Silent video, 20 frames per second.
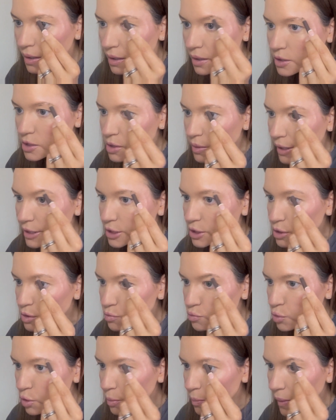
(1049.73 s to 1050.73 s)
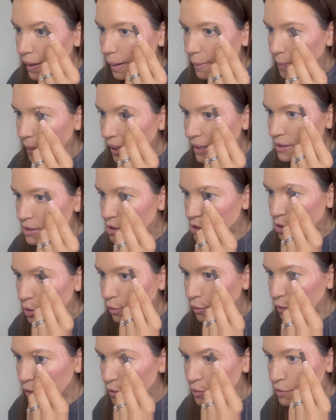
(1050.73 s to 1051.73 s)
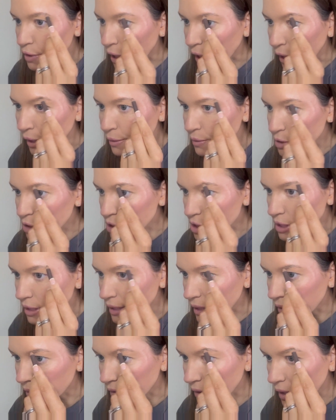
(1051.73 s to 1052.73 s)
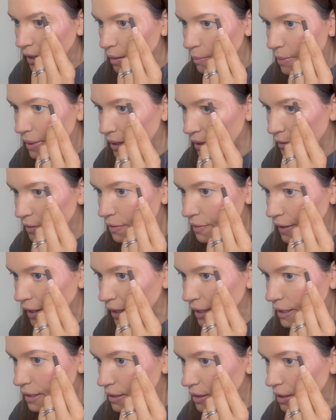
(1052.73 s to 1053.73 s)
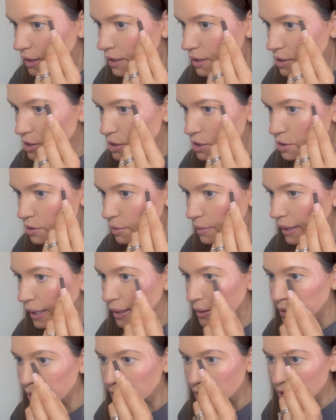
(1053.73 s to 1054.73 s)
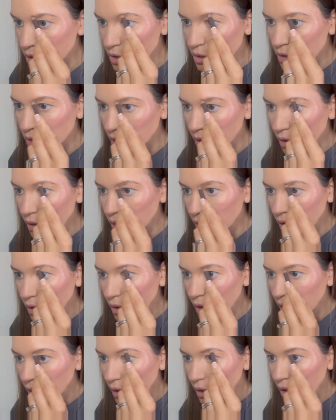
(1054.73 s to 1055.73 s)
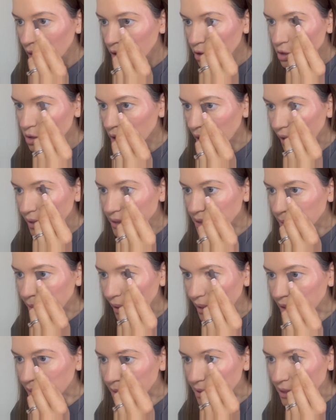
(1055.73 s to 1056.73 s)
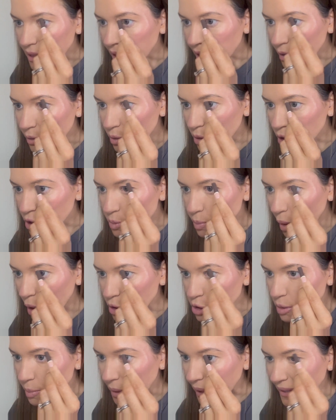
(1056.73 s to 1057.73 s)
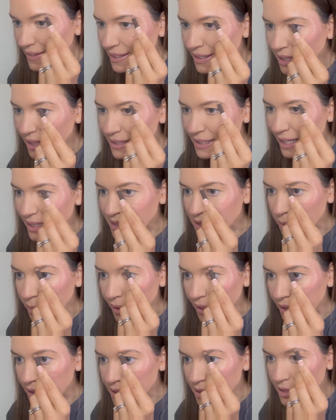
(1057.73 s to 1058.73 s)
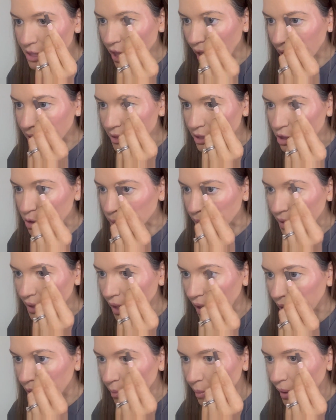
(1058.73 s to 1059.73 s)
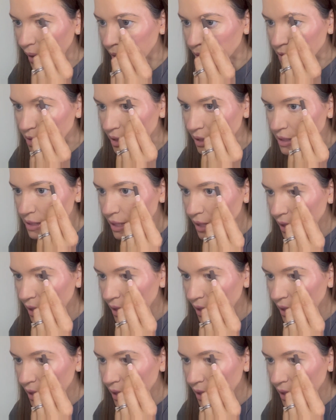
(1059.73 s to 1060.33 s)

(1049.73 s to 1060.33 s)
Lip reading: So I just rub that pencil through just to give it a bit of thickness throughout. Try to make them as equal as possible. I think like that's the biggest challenge with eyebrows, is